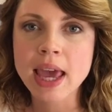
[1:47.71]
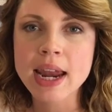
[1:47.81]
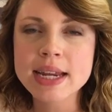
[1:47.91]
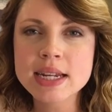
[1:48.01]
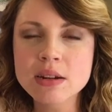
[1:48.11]
and
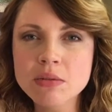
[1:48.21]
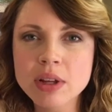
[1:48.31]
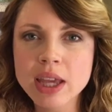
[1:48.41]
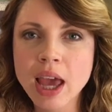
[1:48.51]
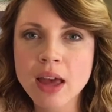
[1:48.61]
I didn't
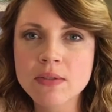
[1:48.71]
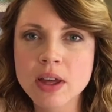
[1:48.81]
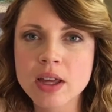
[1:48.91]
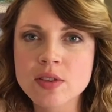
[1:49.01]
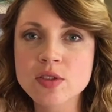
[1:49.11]
really have
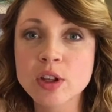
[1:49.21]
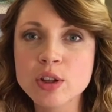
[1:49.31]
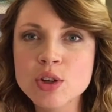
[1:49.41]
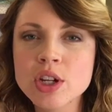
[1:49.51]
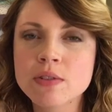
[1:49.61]
a
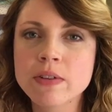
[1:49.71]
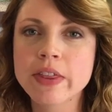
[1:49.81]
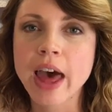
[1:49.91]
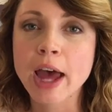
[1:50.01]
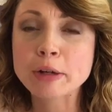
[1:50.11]
solution for
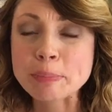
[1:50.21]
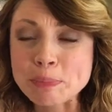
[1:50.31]
that.